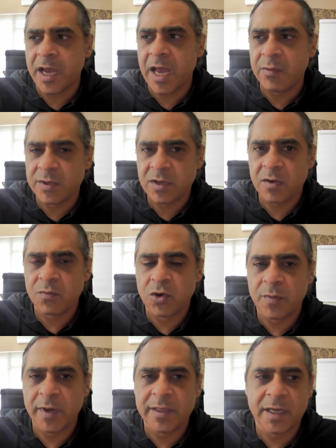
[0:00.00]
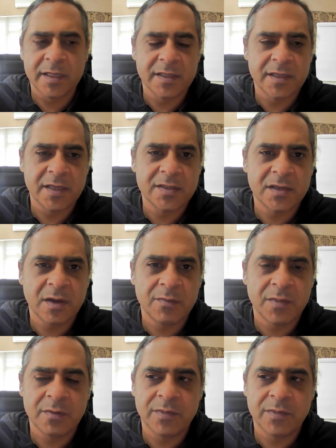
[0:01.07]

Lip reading: And we'll talk more about that in the days to come.